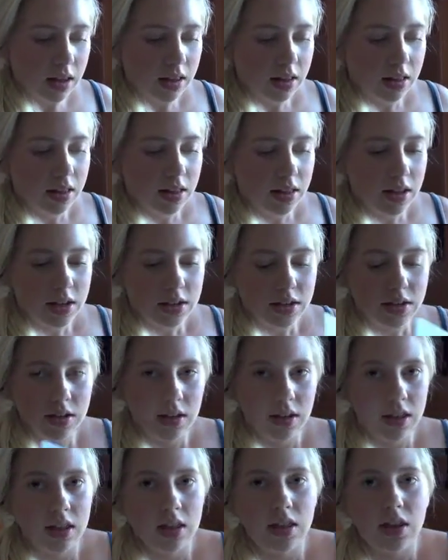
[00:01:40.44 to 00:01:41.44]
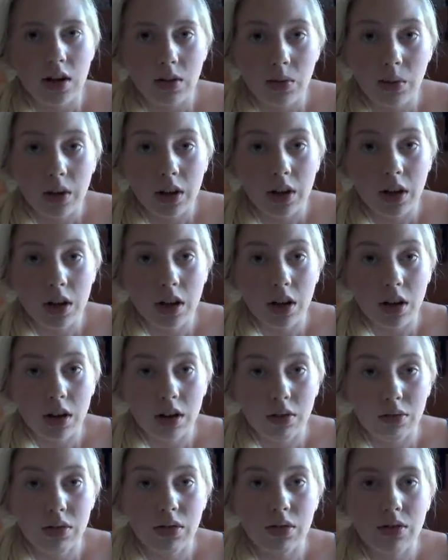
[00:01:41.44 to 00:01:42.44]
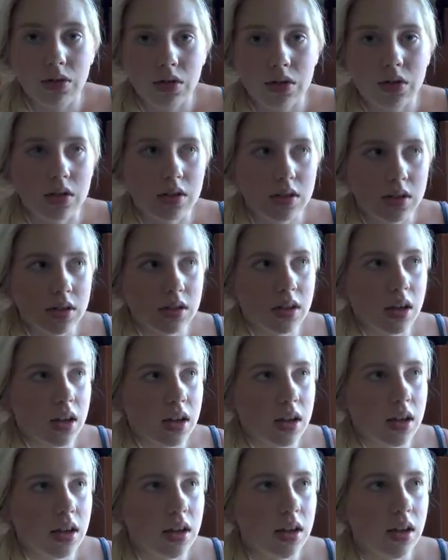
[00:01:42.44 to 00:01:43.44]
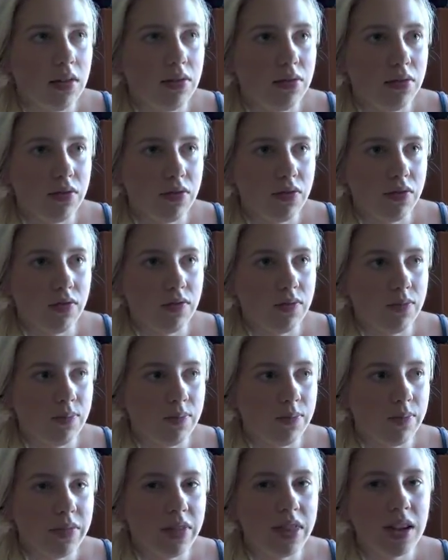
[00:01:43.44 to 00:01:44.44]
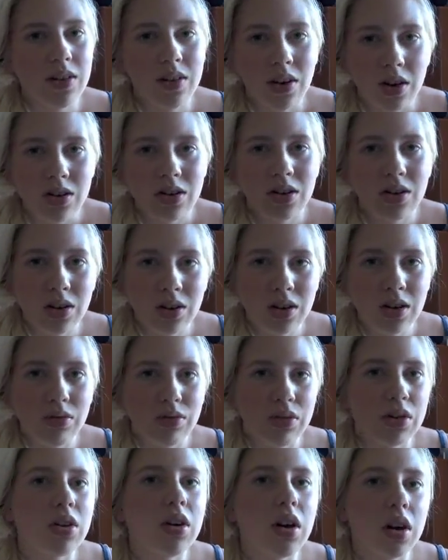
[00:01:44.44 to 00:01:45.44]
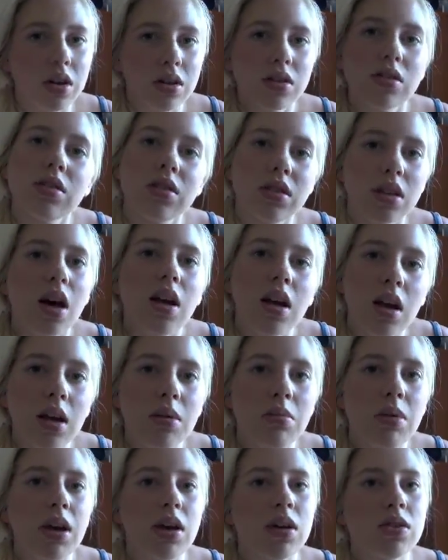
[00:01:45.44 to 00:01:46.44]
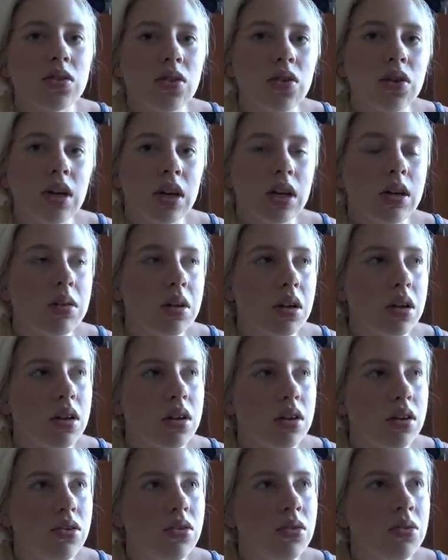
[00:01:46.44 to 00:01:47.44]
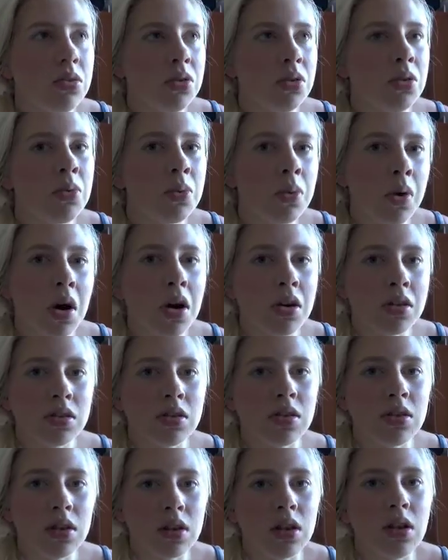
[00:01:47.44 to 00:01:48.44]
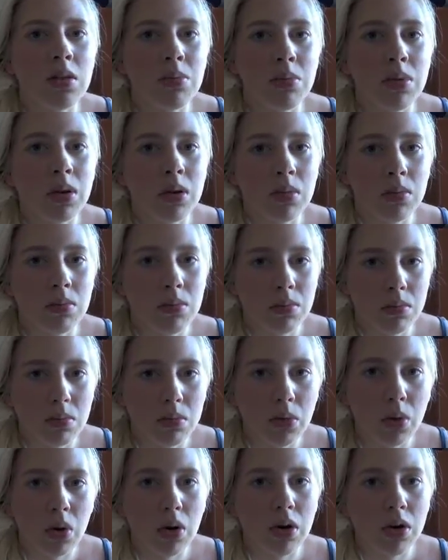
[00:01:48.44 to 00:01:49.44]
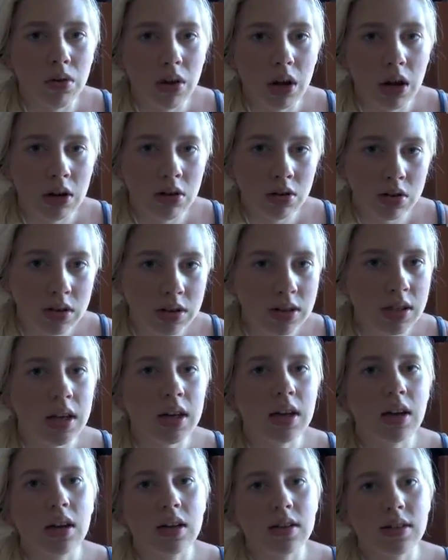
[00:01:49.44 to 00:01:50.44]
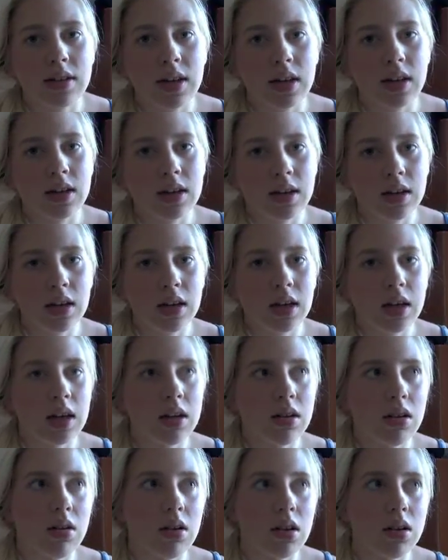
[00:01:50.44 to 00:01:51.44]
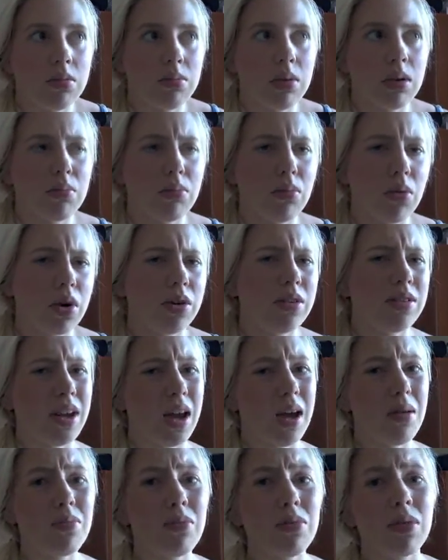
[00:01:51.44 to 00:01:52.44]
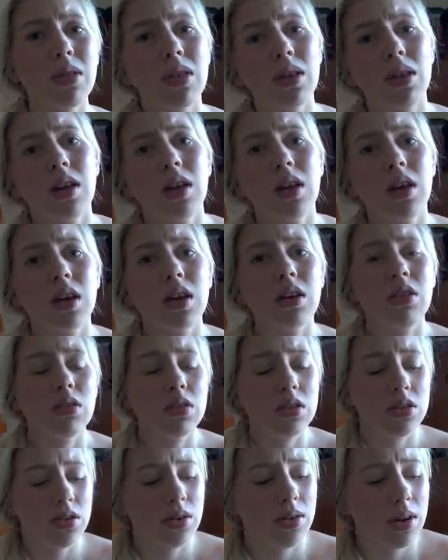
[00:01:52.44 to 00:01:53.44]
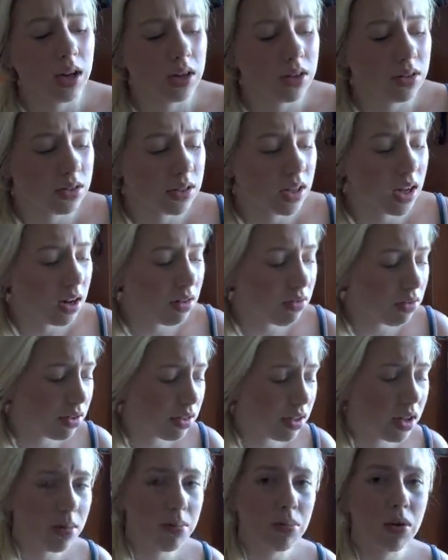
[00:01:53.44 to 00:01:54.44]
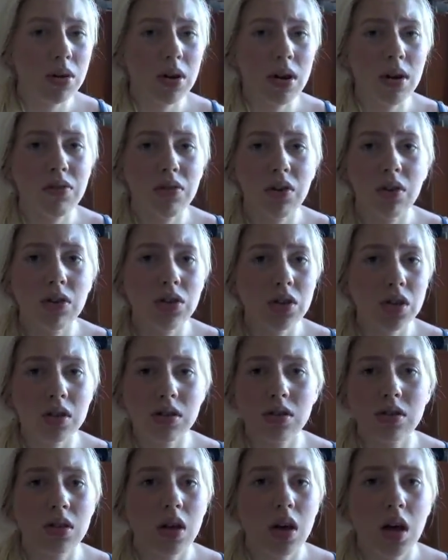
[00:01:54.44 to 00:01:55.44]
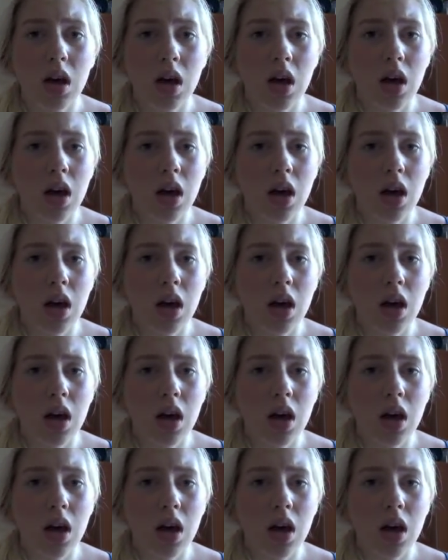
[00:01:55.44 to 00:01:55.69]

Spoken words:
And they're really good if you just if they're not good if you're gonna study because you want a little bit more understanding and a little bit more depth in order to understand everything. But if you're just